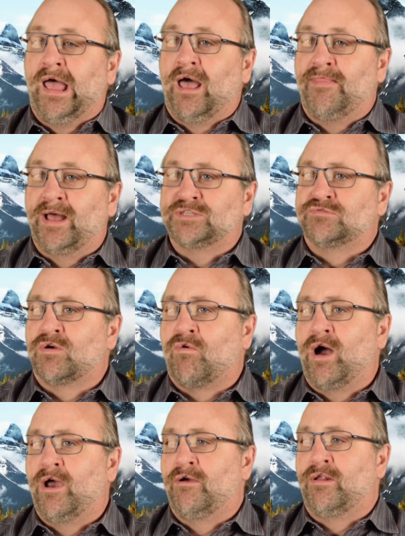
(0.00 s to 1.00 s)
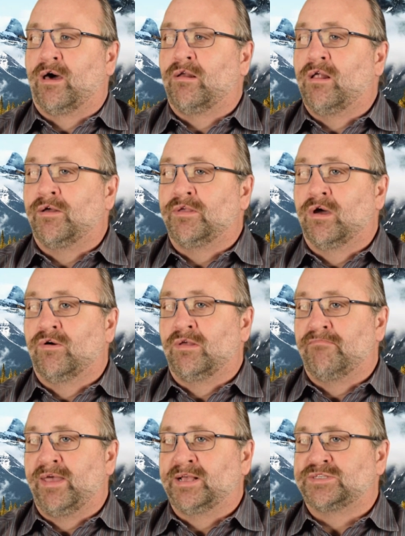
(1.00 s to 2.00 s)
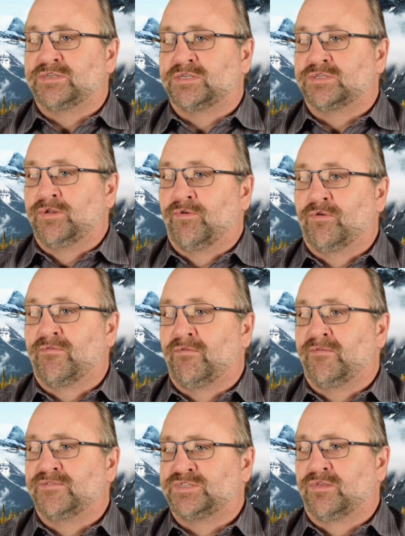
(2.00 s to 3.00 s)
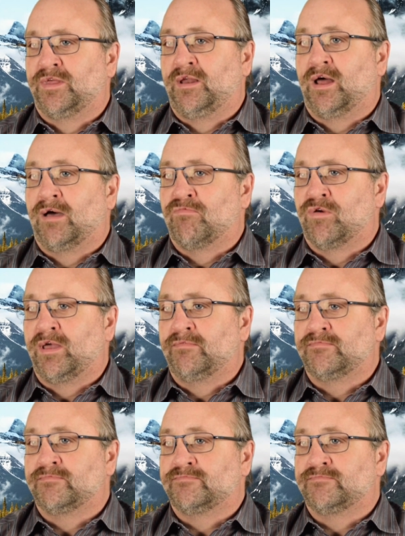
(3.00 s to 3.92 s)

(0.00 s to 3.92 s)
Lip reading: and that's required on an ongoing basis in order for the facility to operate.